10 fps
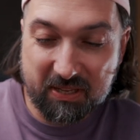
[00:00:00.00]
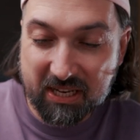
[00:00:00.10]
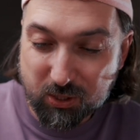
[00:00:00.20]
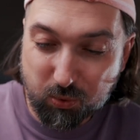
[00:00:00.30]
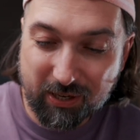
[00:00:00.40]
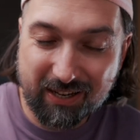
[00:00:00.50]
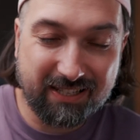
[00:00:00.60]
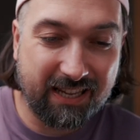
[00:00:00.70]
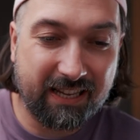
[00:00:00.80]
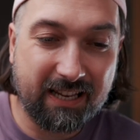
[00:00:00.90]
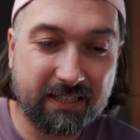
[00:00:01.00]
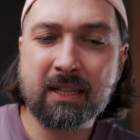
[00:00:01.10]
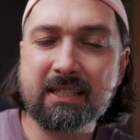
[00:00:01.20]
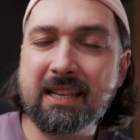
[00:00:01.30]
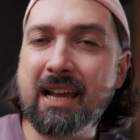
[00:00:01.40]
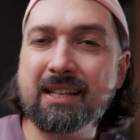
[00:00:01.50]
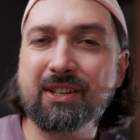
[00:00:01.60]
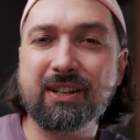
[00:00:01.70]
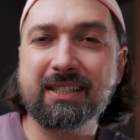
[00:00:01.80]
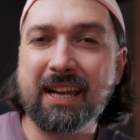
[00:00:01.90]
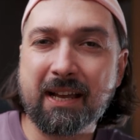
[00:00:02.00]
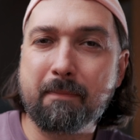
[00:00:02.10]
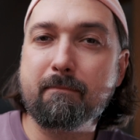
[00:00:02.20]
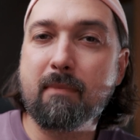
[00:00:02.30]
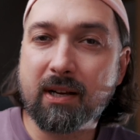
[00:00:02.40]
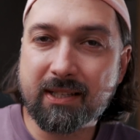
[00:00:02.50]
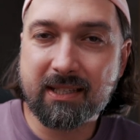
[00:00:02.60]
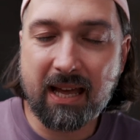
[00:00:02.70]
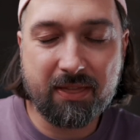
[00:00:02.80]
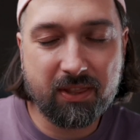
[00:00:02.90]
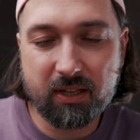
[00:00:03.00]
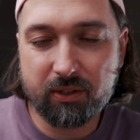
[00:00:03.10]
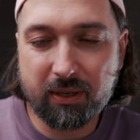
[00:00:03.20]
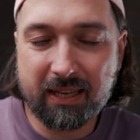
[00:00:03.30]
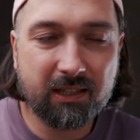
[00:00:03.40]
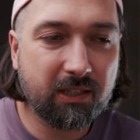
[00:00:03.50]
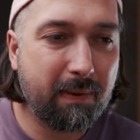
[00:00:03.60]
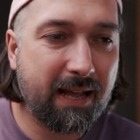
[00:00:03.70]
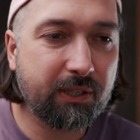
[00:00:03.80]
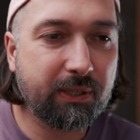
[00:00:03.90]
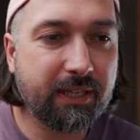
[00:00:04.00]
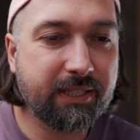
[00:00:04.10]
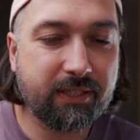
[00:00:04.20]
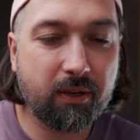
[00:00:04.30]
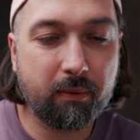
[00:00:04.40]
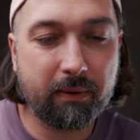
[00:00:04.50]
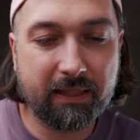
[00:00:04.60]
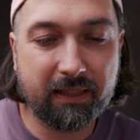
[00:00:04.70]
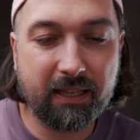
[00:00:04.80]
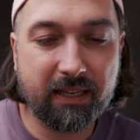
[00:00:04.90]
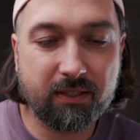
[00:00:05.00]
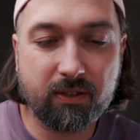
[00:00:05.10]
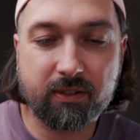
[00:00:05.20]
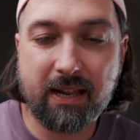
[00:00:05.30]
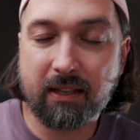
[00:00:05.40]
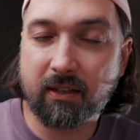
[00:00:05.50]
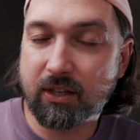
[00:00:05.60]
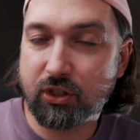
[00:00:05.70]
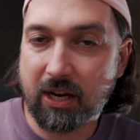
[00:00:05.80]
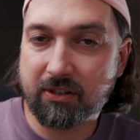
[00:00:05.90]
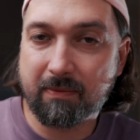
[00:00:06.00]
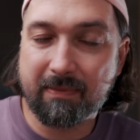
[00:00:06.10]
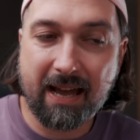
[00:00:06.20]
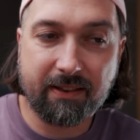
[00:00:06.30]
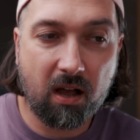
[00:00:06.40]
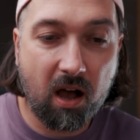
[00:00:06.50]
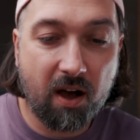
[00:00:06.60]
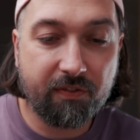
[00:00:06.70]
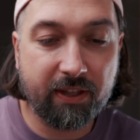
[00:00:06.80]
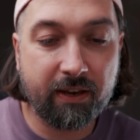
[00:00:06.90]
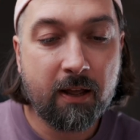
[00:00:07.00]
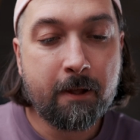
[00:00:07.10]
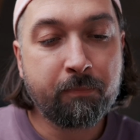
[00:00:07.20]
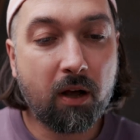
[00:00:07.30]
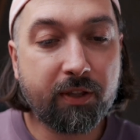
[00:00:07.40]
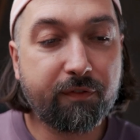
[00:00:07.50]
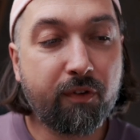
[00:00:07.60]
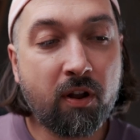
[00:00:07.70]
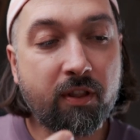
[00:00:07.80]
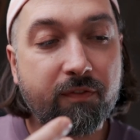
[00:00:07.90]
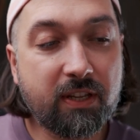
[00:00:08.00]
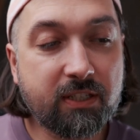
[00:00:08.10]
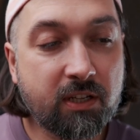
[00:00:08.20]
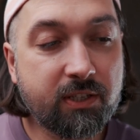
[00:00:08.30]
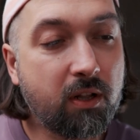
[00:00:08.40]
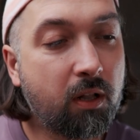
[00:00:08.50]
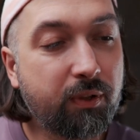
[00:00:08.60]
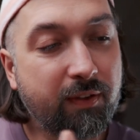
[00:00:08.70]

it is what it is, I guess. They say it's going to take months until you kill the batteries, so at least you're not going to change them that often. On the front of this console, you